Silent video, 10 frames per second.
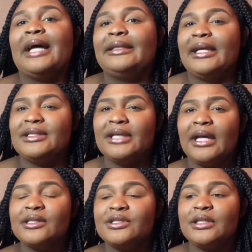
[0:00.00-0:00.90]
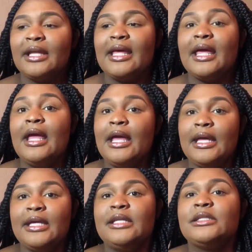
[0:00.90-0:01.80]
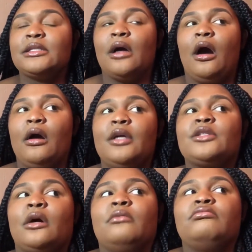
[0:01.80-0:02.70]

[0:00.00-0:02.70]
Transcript: not that challenging. Like, it's uh, it's